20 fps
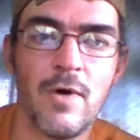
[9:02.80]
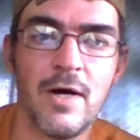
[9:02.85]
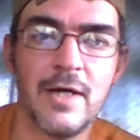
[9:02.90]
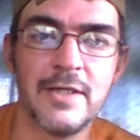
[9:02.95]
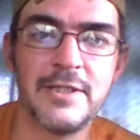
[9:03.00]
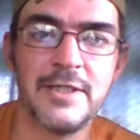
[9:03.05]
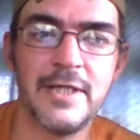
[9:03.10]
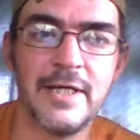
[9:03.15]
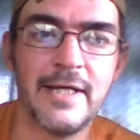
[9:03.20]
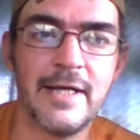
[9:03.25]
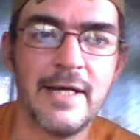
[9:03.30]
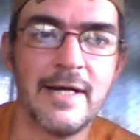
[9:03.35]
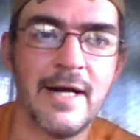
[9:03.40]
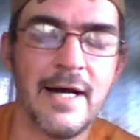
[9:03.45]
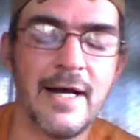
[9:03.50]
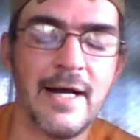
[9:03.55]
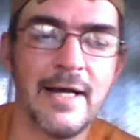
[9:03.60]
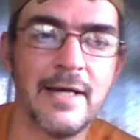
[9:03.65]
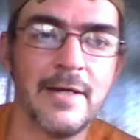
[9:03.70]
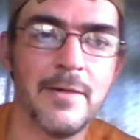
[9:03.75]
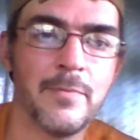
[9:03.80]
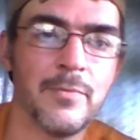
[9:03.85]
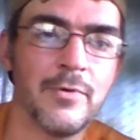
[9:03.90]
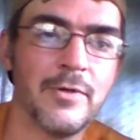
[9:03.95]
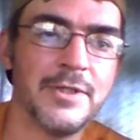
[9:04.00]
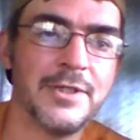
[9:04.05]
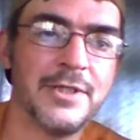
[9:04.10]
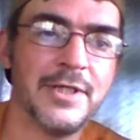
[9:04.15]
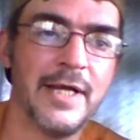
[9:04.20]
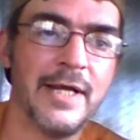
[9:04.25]
watching. I
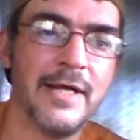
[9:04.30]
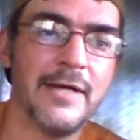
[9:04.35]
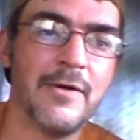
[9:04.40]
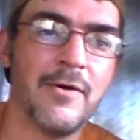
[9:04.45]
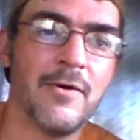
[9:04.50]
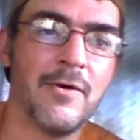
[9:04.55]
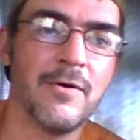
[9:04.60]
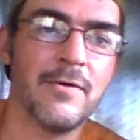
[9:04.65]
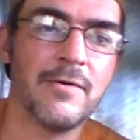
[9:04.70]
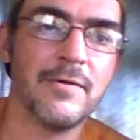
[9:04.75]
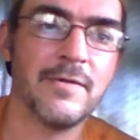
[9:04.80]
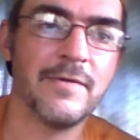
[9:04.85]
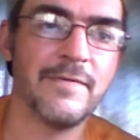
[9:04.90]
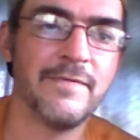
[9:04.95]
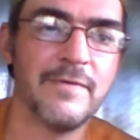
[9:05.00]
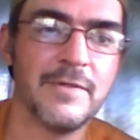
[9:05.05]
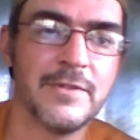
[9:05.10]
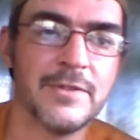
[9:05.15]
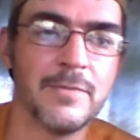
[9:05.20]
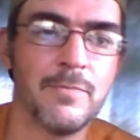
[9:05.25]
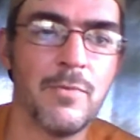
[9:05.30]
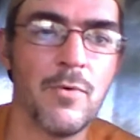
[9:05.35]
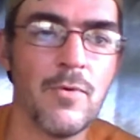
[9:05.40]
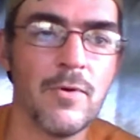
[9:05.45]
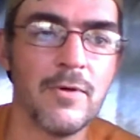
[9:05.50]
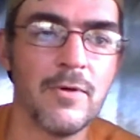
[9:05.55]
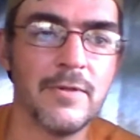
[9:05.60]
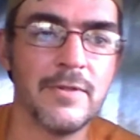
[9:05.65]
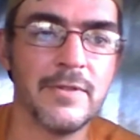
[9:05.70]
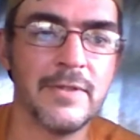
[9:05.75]
appreciate all of the
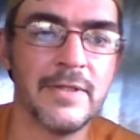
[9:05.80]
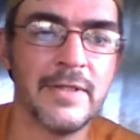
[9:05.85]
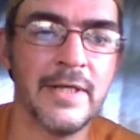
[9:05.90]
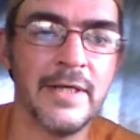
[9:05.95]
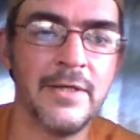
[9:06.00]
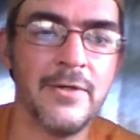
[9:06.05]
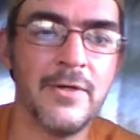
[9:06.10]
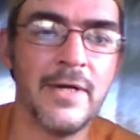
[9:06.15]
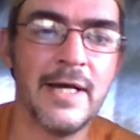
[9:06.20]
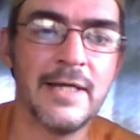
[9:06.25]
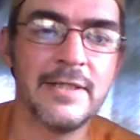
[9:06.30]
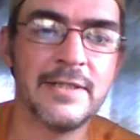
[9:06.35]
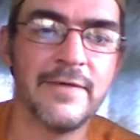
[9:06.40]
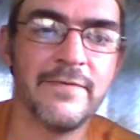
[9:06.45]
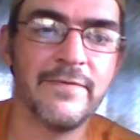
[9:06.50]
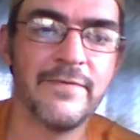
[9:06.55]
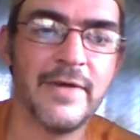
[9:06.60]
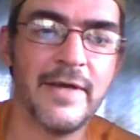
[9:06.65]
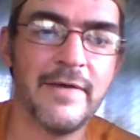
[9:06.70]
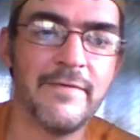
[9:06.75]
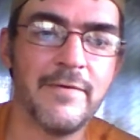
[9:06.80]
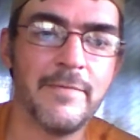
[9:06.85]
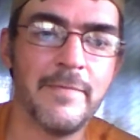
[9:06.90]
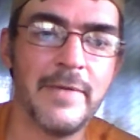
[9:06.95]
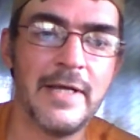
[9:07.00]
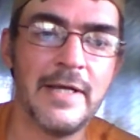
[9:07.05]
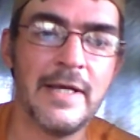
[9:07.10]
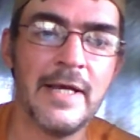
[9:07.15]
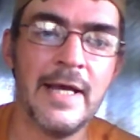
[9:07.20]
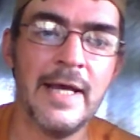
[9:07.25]
support that you guys have given
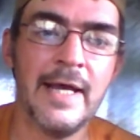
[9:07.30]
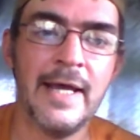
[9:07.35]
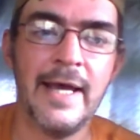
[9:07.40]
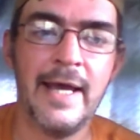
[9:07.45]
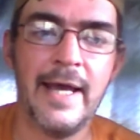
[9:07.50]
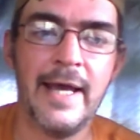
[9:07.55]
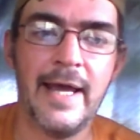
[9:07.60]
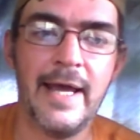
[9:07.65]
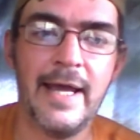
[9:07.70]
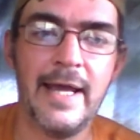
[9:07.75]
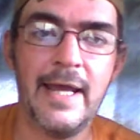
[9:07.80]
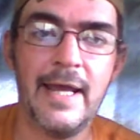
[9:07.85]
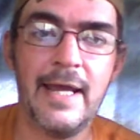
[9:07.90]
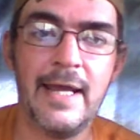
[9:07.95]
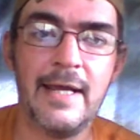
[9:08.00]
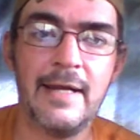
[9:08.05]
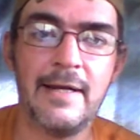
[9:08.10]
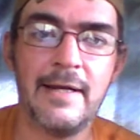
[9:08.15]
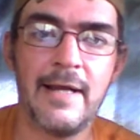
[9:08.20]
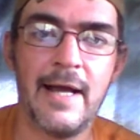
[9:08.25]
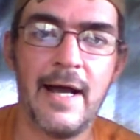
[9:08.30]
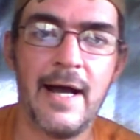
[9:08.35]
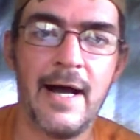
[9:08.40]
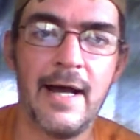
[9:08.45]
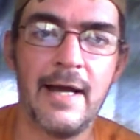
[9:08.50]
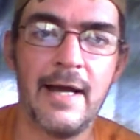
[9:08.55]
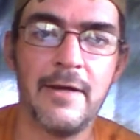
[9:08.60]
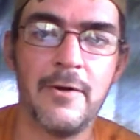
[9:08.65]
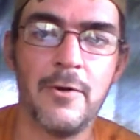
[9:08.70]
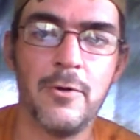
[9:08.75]
me, and
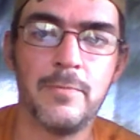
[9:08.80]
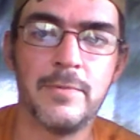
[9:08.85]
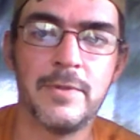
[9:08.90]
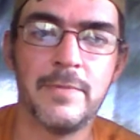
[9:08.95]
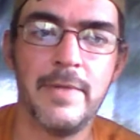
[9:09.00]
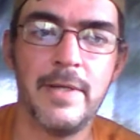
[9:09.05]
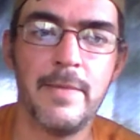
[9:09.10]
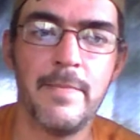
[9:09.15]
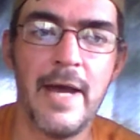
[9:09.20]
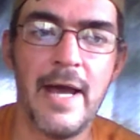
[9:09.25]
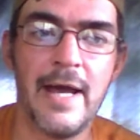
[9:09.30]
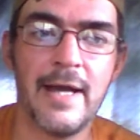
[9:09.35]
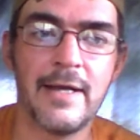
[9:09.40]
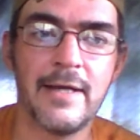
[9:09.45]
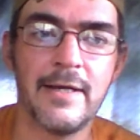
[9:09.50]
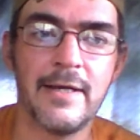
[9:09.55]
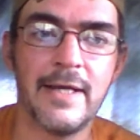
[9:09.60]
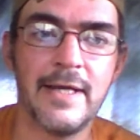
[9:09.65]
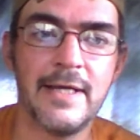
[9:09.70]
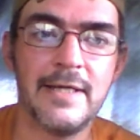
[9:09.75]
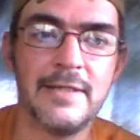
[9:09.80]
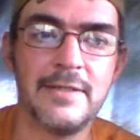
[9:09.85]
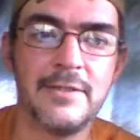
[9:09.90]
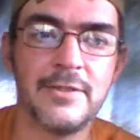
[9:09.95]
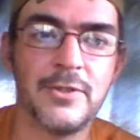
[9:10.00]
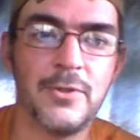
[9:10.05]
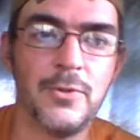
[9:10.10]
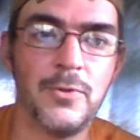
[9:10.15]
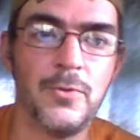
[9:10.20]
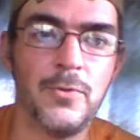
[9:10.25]
I hope to be back again
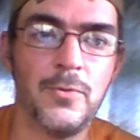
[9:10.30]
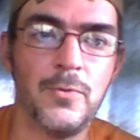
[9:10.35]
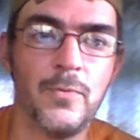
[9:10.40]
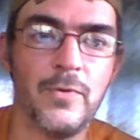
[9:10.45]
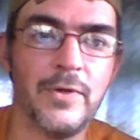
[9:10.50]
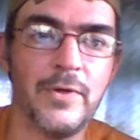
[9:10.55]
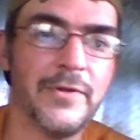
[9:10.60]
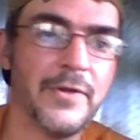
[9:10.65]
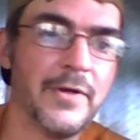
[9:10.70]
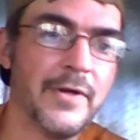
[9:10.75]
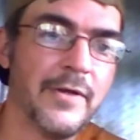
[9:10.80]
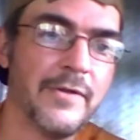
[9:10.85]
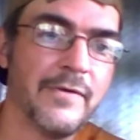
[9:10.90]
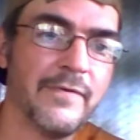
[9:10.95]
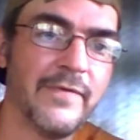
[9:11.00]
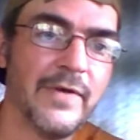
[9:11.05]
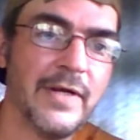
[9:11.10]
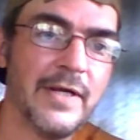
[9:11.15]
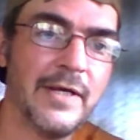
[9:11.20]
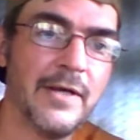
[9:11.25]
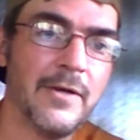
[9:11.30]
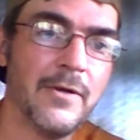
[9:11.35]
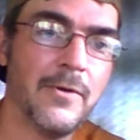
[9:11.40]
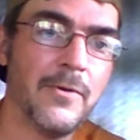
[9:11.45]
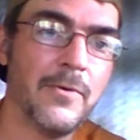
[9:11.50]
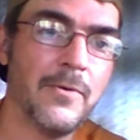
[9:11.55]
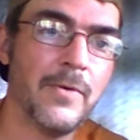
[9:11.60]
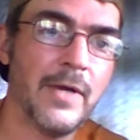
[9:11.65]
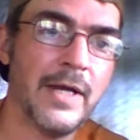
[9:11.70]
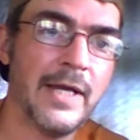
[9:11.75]
soon with another
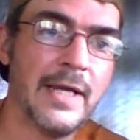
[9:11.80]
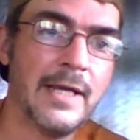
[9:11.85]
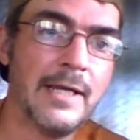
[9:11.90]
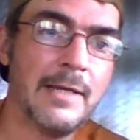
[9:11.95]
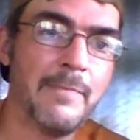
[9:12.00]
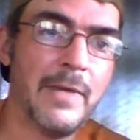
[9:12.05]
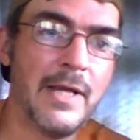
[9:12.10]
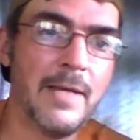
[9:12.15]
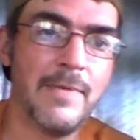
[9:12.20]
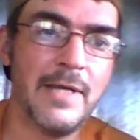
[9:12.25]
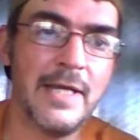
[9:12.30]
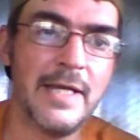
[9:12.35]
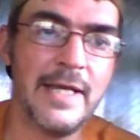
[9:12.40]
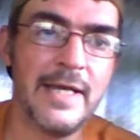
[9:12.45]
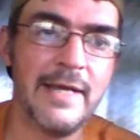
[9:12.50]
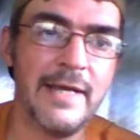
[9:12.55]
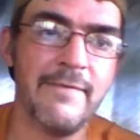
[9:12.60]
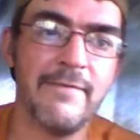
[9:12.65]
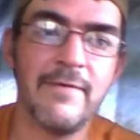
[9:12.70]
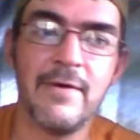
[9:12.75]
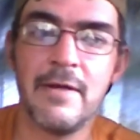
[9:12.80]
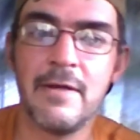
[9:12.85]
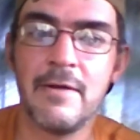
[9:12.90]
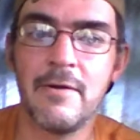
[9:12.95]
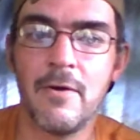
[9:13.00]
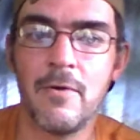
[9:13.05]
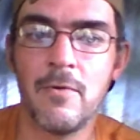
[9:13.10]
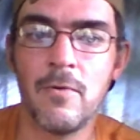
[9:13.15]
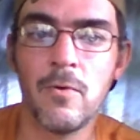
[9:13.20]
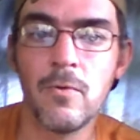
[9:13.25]
video, and maybe even
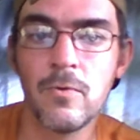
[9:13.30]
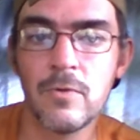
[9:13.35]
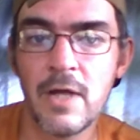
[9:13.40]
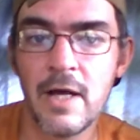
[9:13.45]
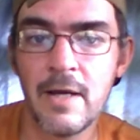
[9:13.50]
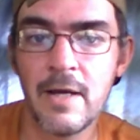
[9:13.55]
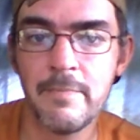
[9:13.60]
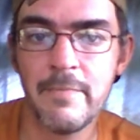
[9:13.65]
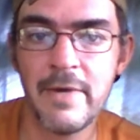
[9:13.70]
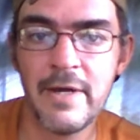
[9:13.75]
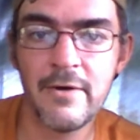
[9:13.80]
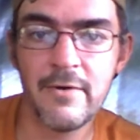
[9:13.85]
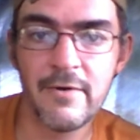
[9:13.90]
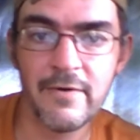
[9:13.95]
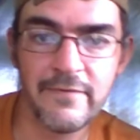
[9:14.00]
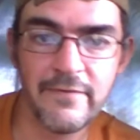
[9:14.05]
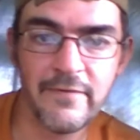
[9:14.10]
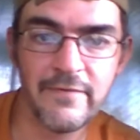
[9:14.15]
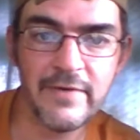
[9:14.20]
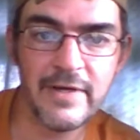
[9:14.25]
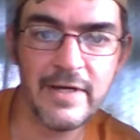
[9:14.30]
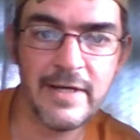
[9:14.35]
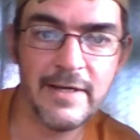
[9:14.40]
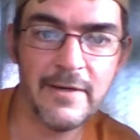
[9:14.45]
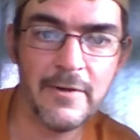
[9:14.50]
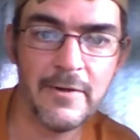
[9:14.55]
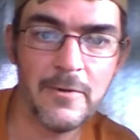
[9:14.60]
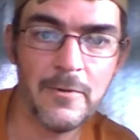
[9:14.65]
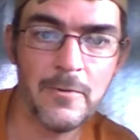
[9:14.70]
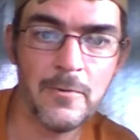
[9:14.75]
a whole lot better of a
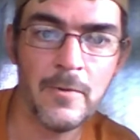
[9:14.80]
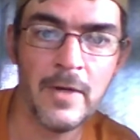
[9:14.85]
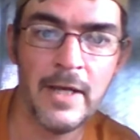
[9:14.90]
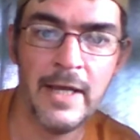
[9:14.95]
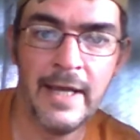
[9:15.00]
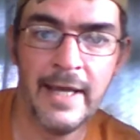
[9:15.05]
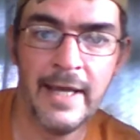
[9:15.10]
video,